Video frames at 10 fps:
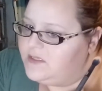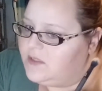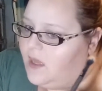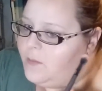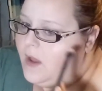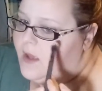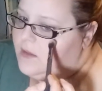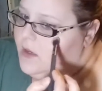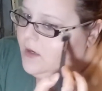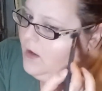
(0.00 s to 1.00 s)
time
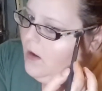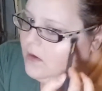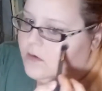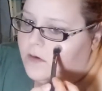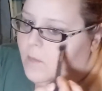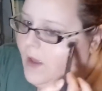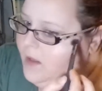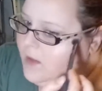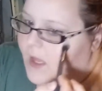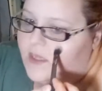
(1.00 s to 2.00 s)
highlighting under my
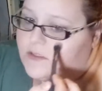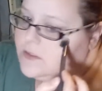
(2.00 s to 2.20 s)
glasses?